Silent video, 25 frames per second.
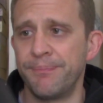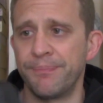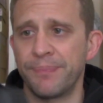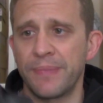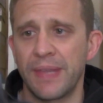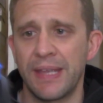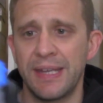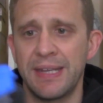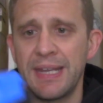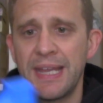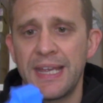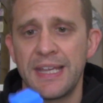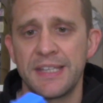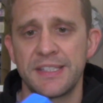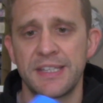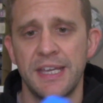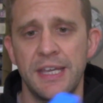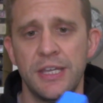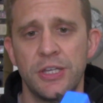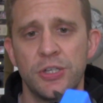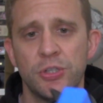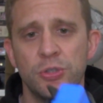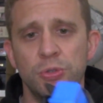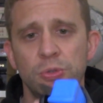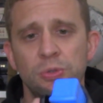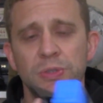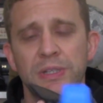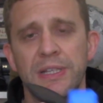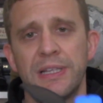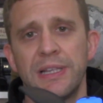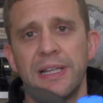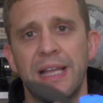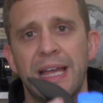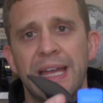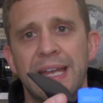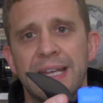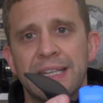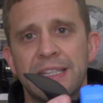It has a cool
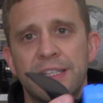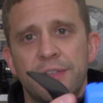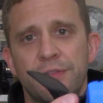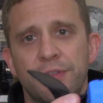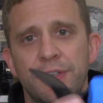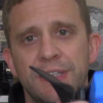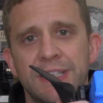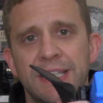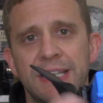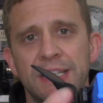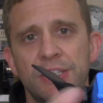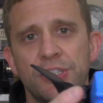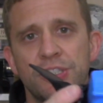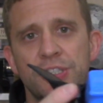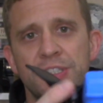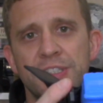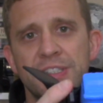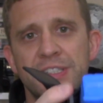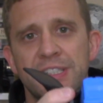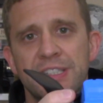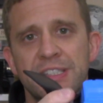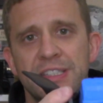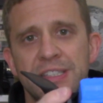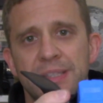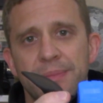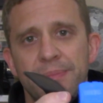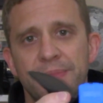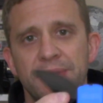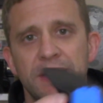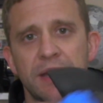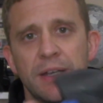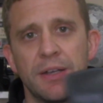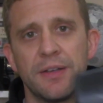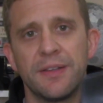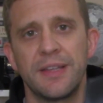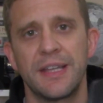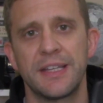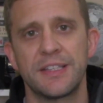little active retention system
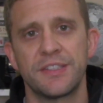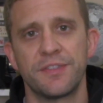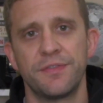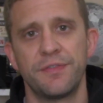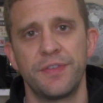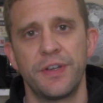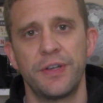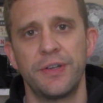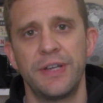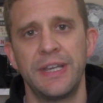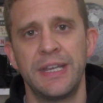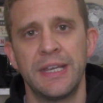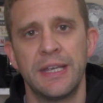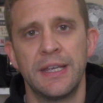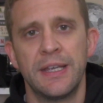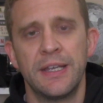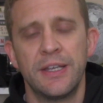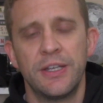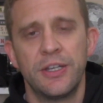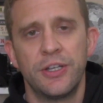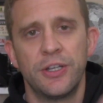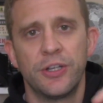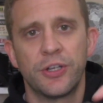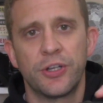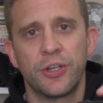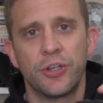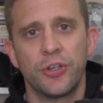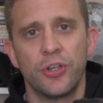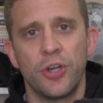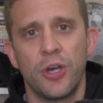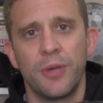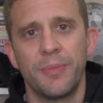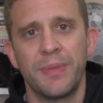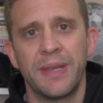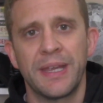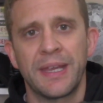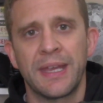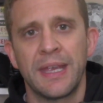there that's very
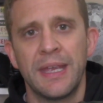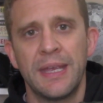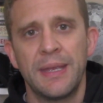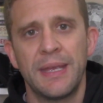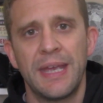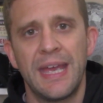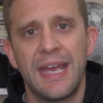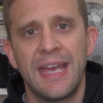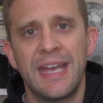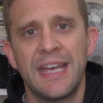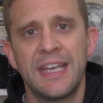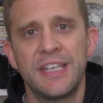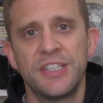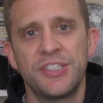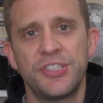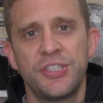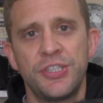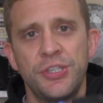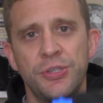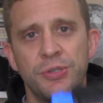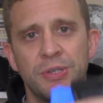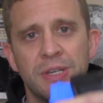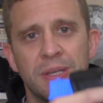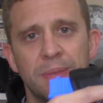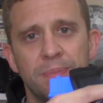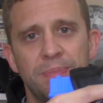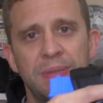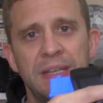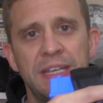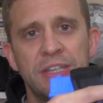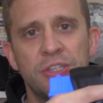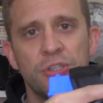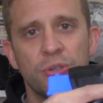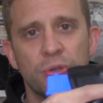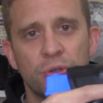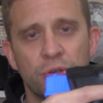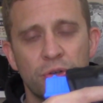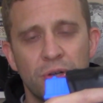ergonomic. As you
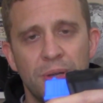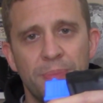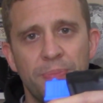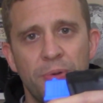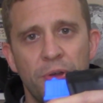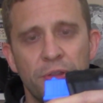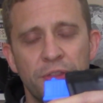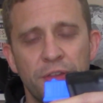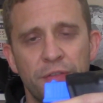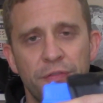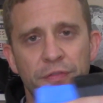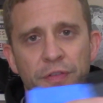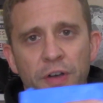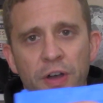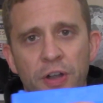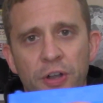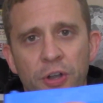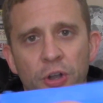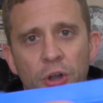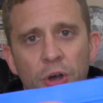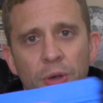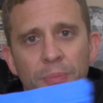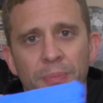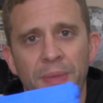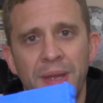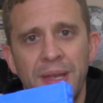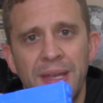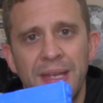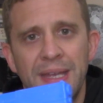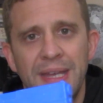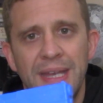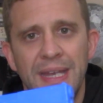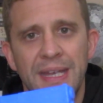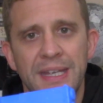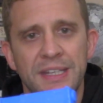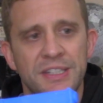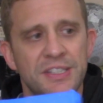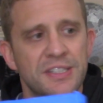complete your grip on the firearm,
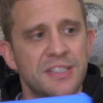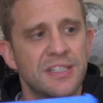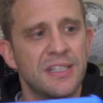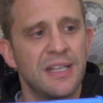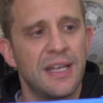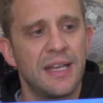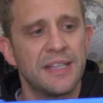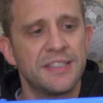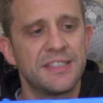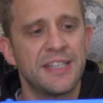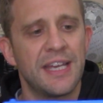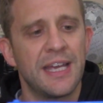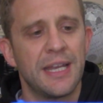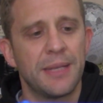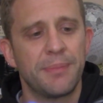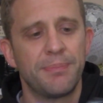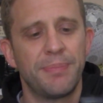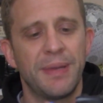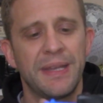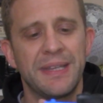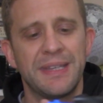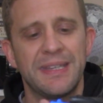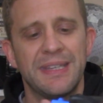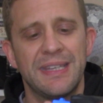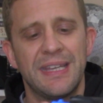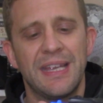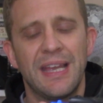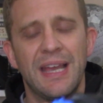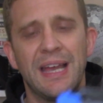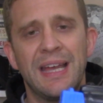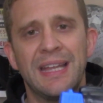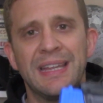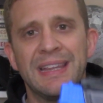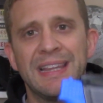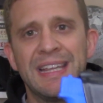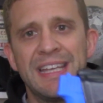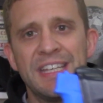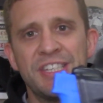it just slides out. But
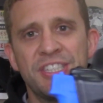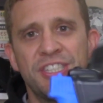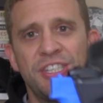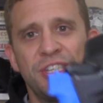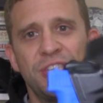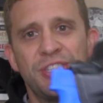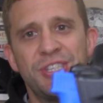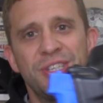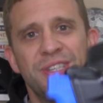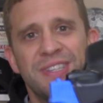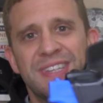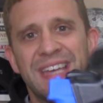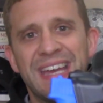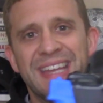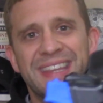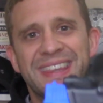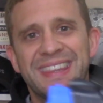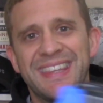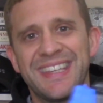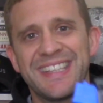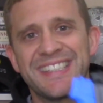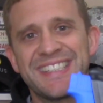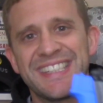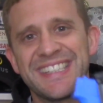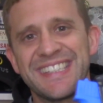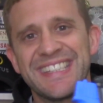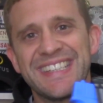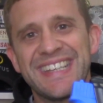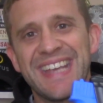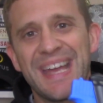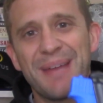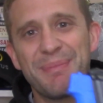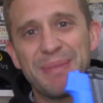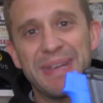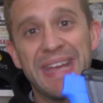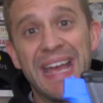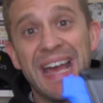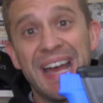unless you do that, this isn't
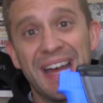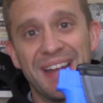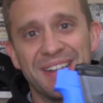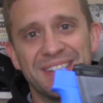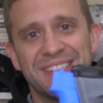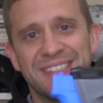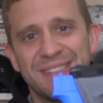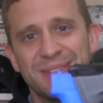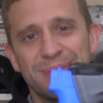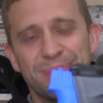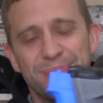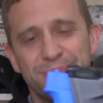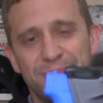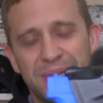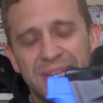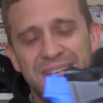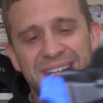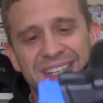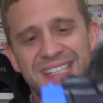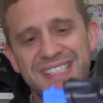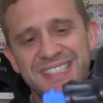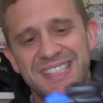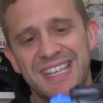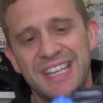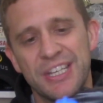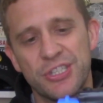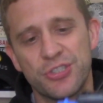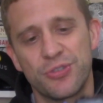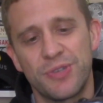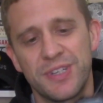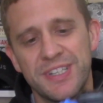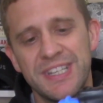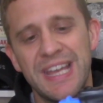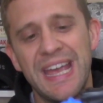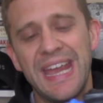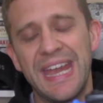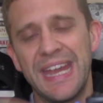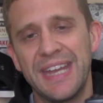coming out because it's
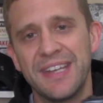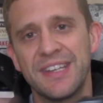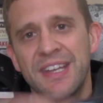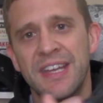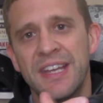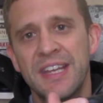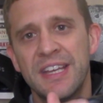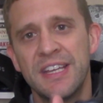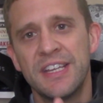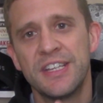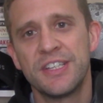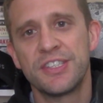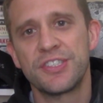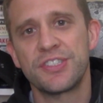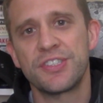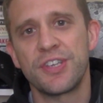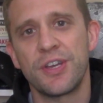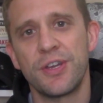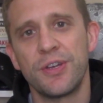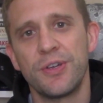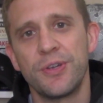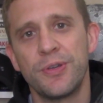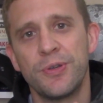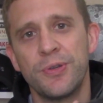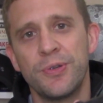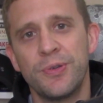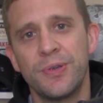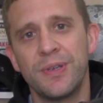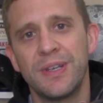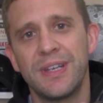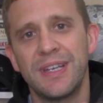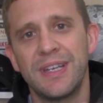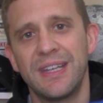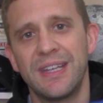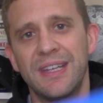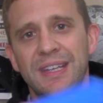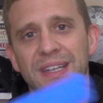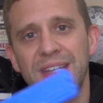retained. So
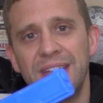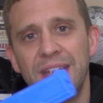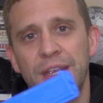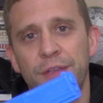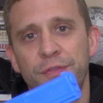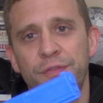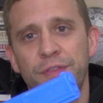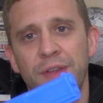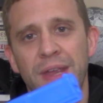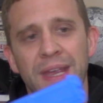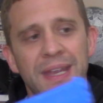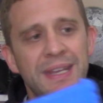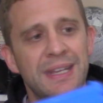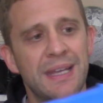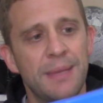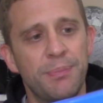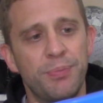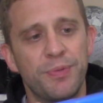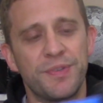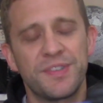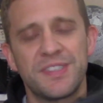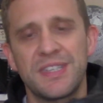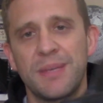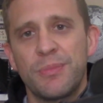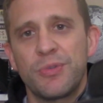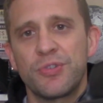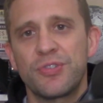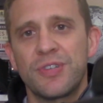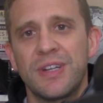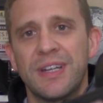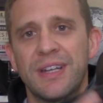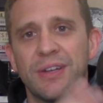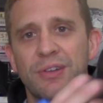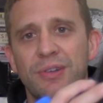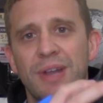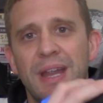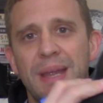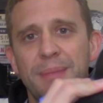if you end up with someone trying
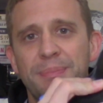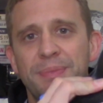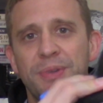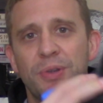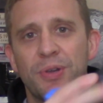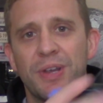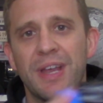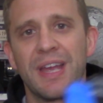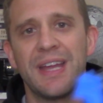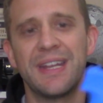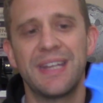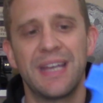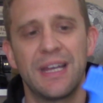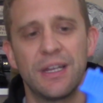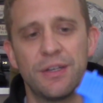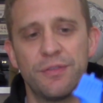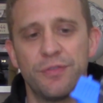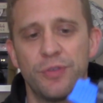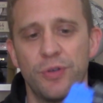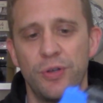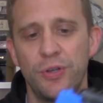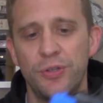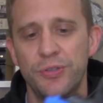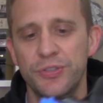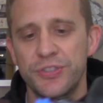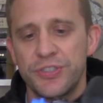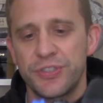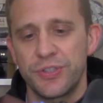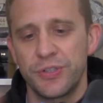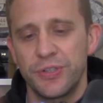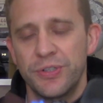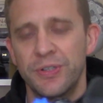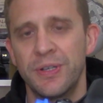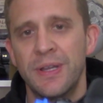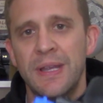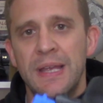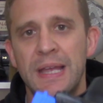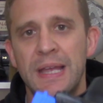to grab your gun out of your holster,